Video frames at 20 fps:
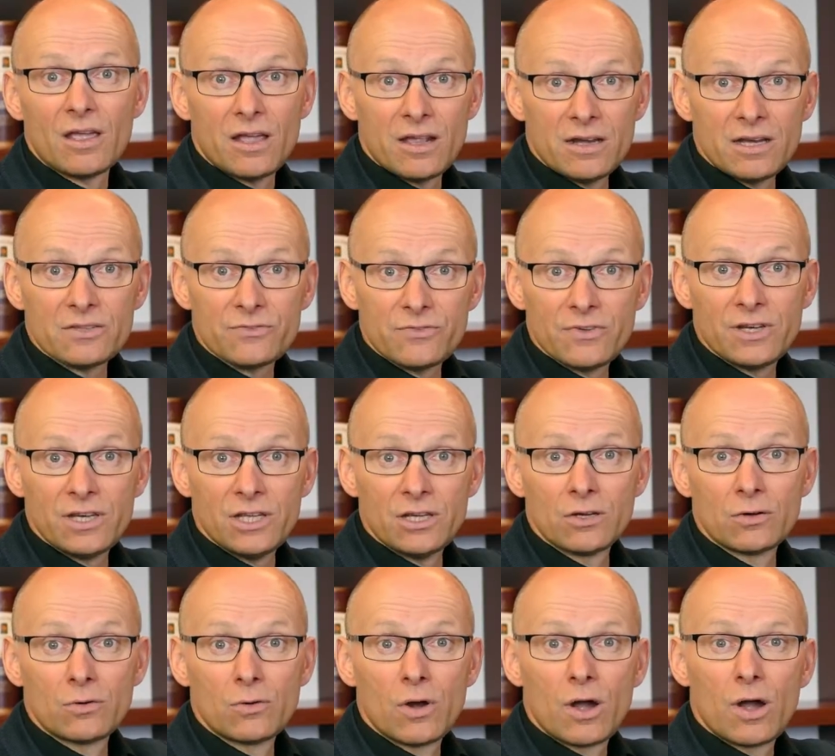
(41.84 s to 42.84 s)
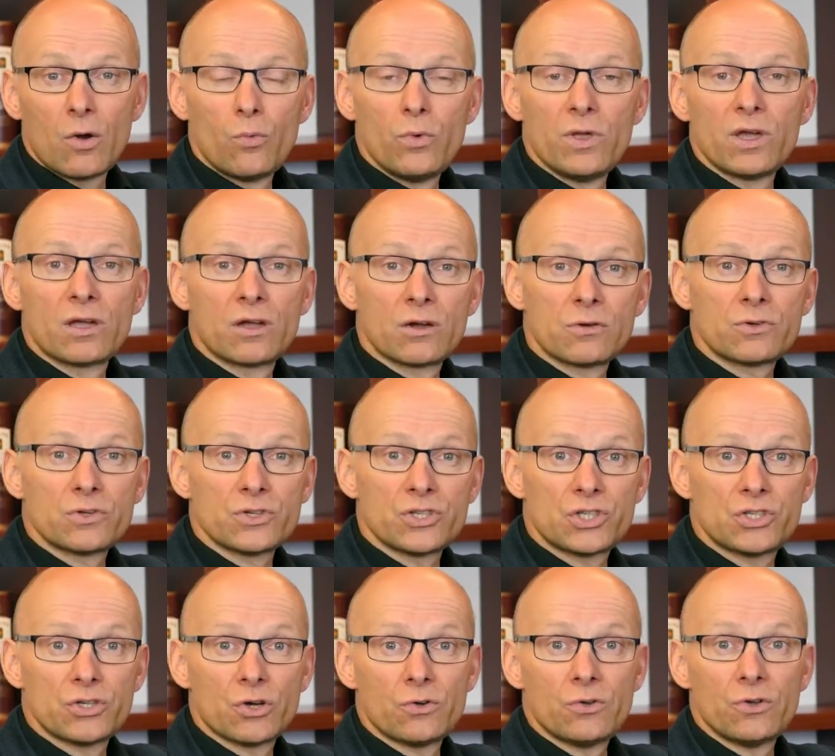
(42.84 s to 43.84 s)
In this video, we are going to
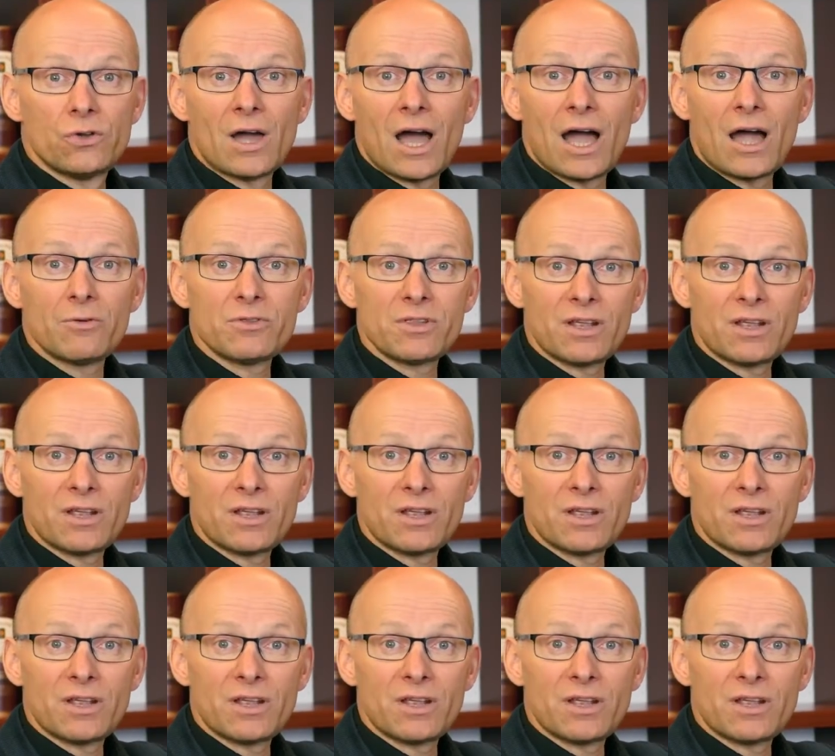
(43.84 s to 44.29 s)
show you how